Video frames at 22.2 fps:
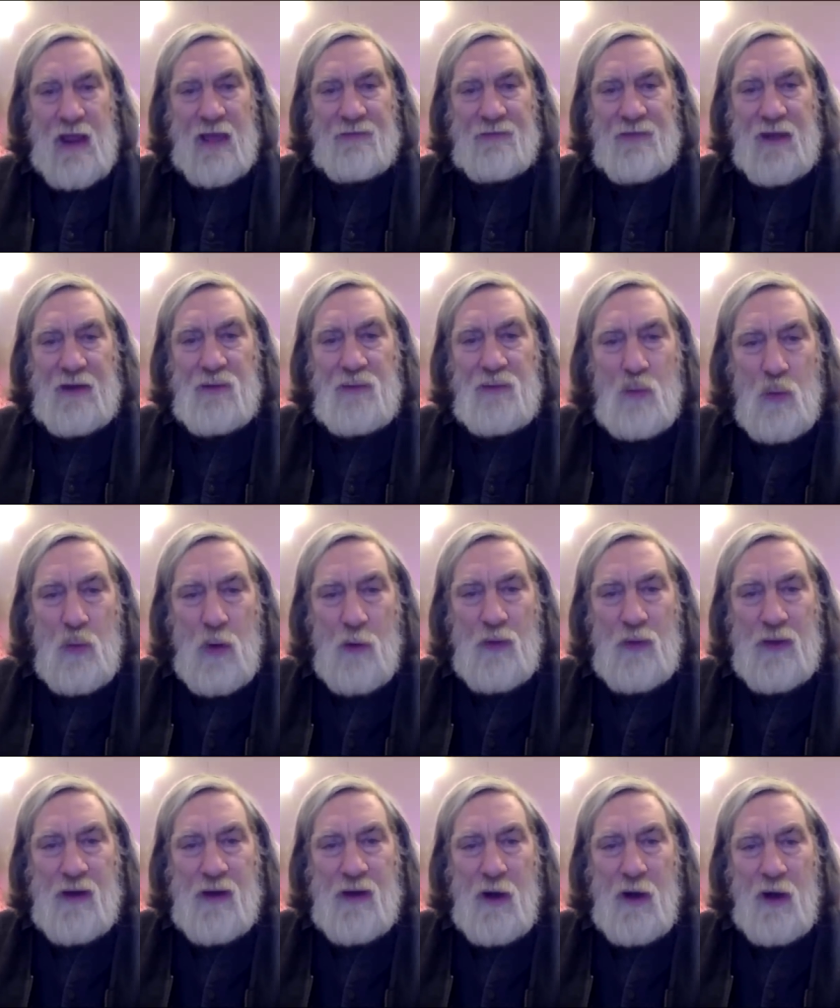and
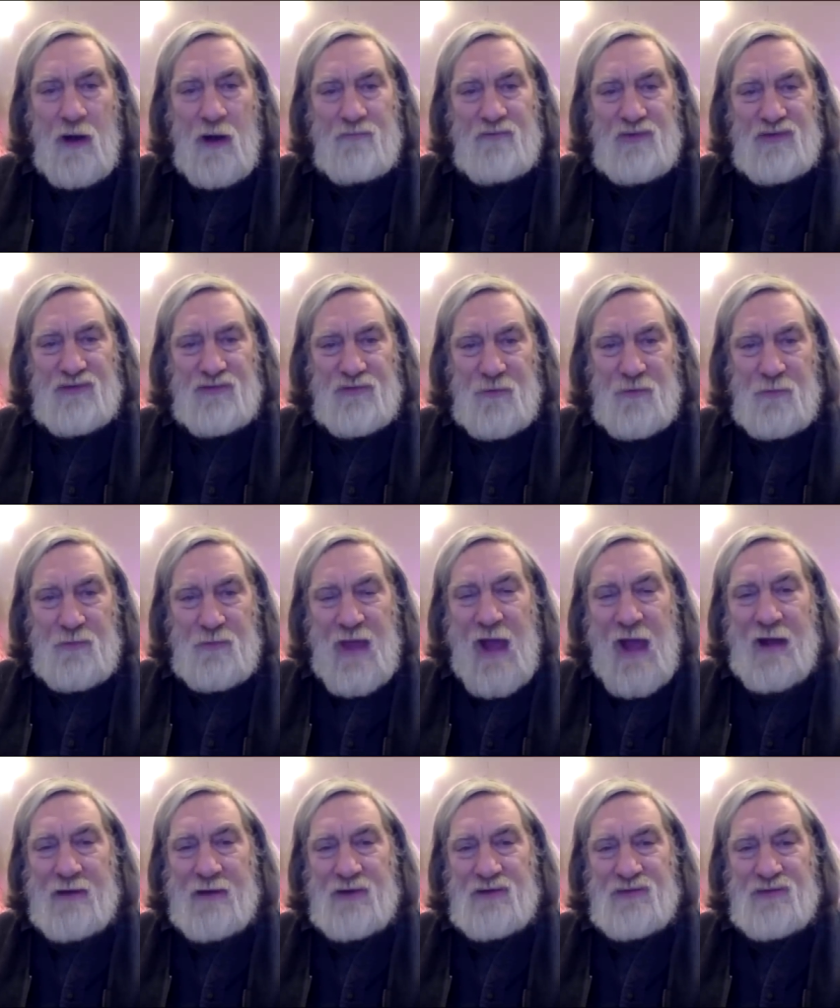then what we harvest
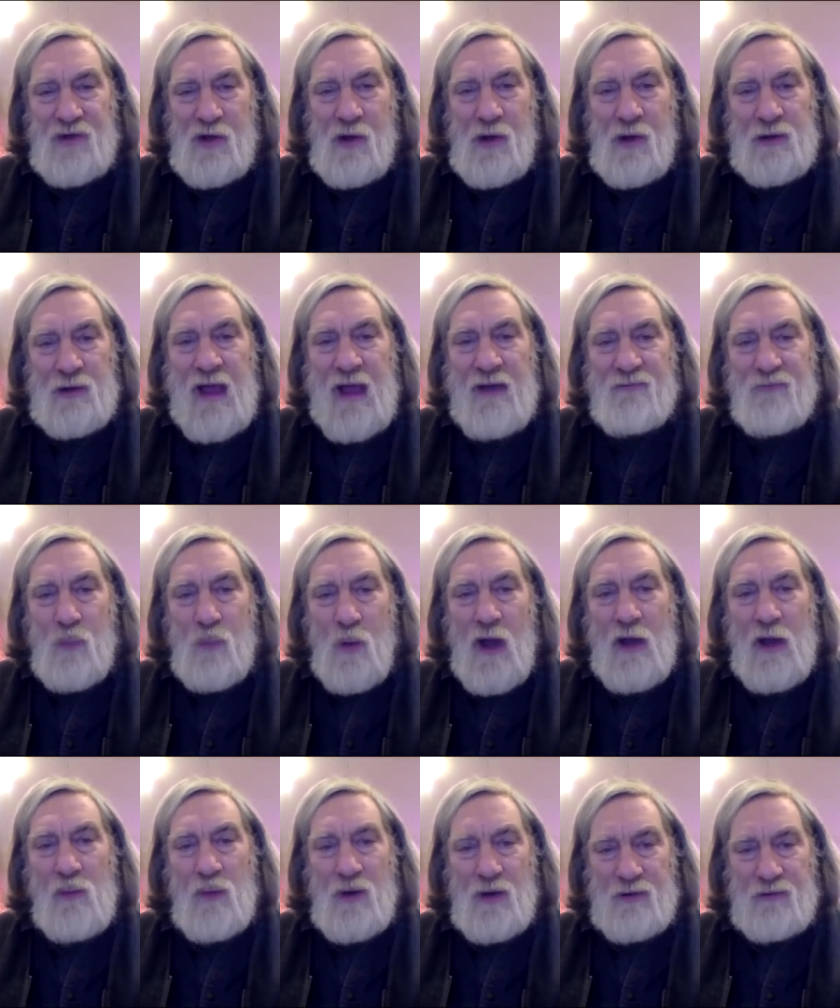from that is called
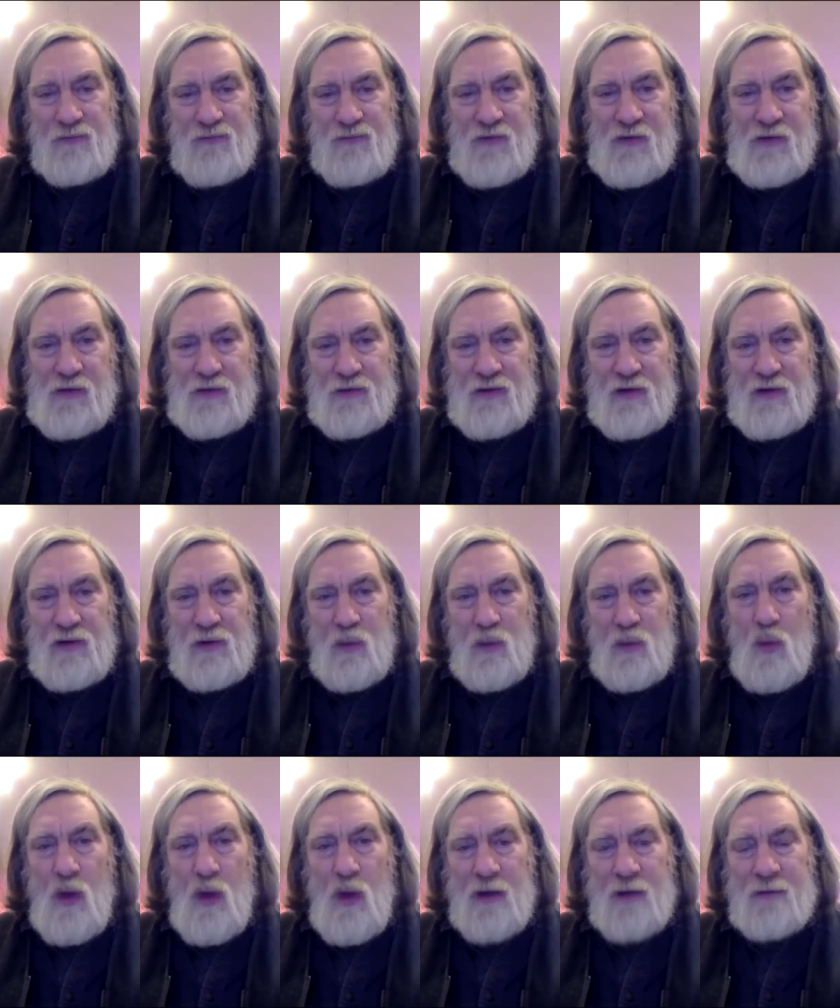FY1
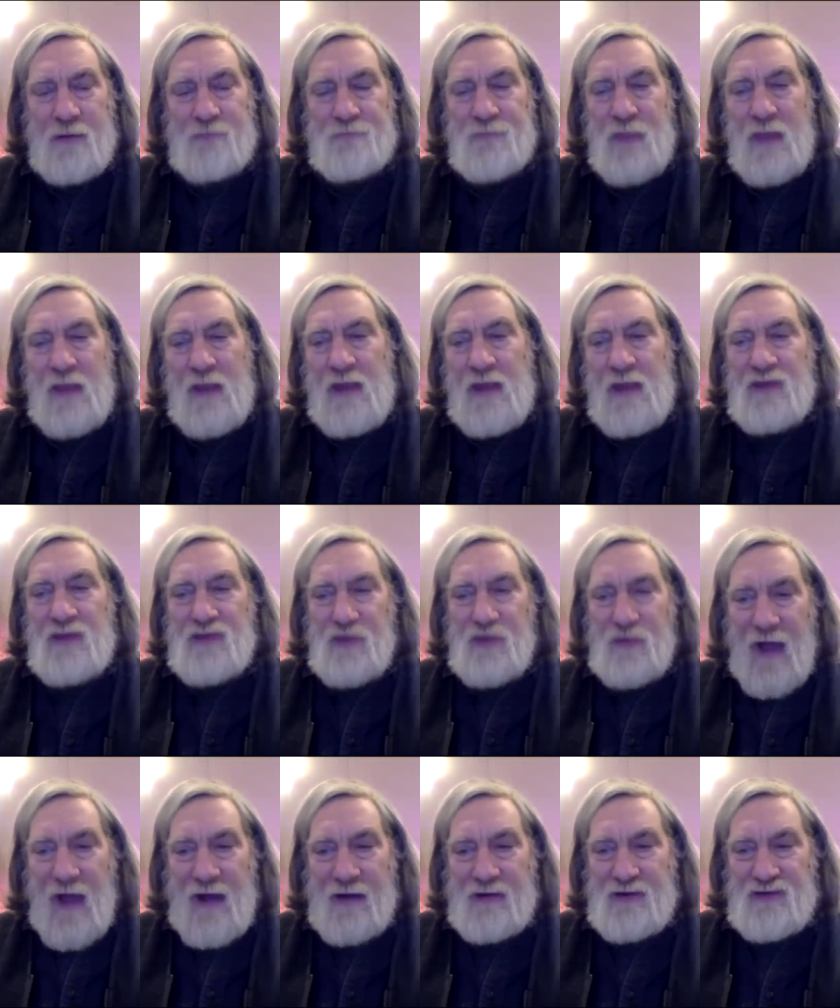field year one.
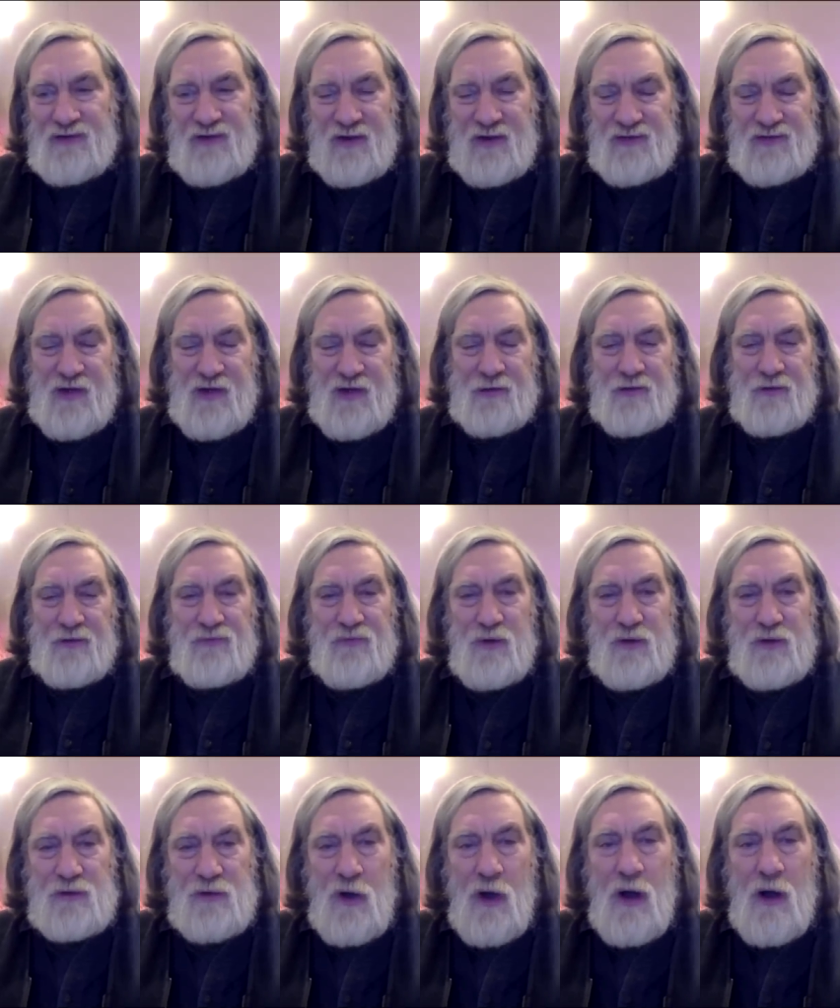So that
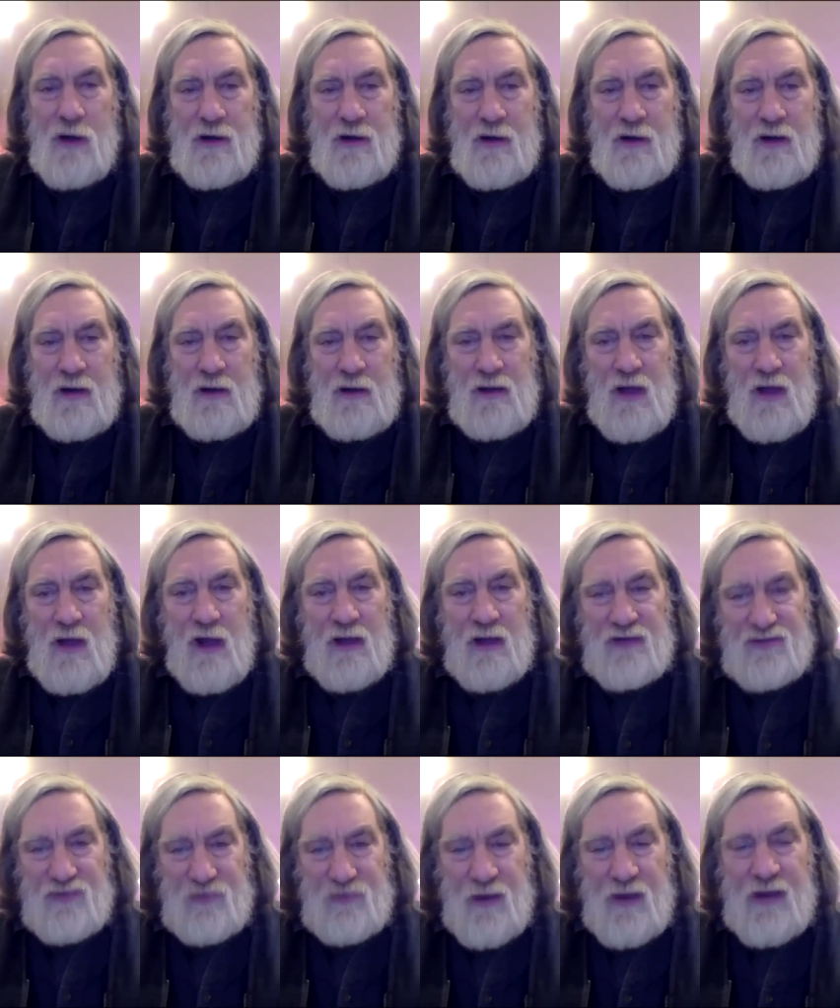600 foot long
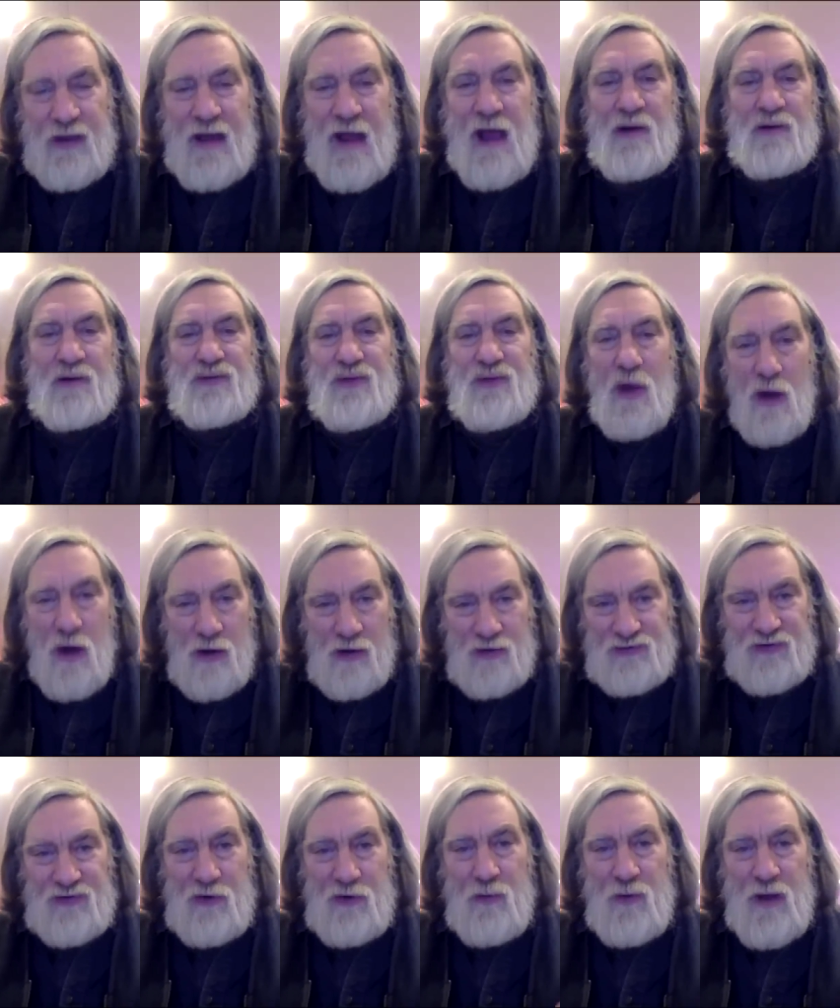uh, screen
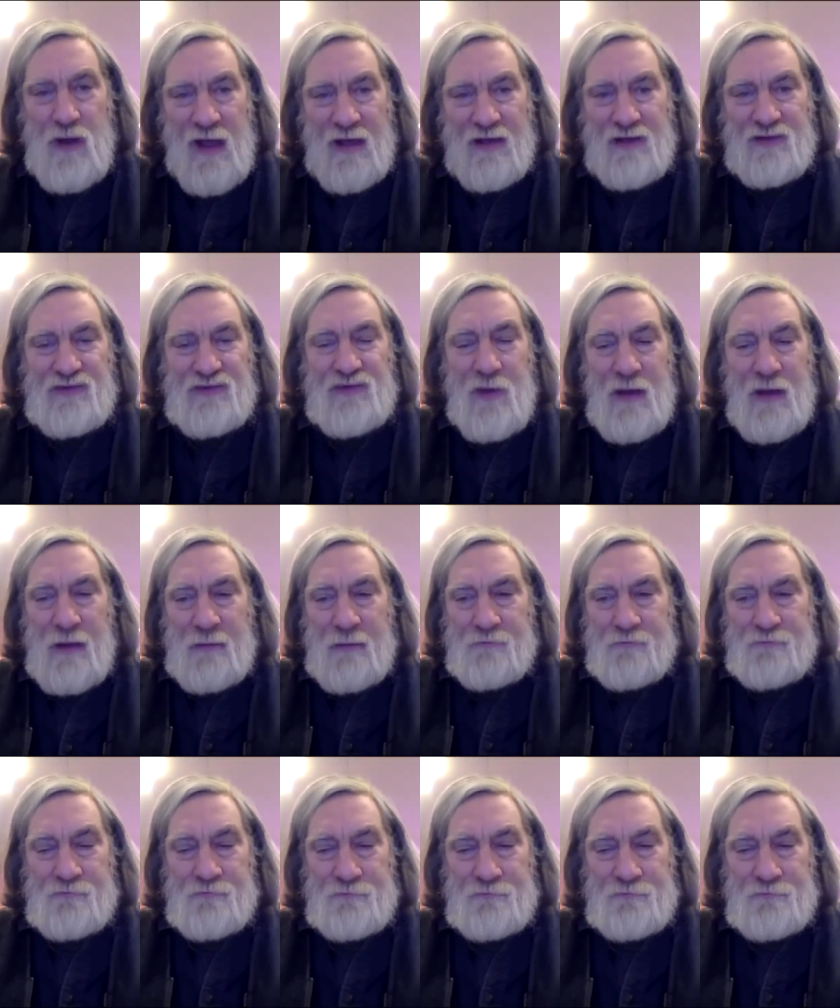house also has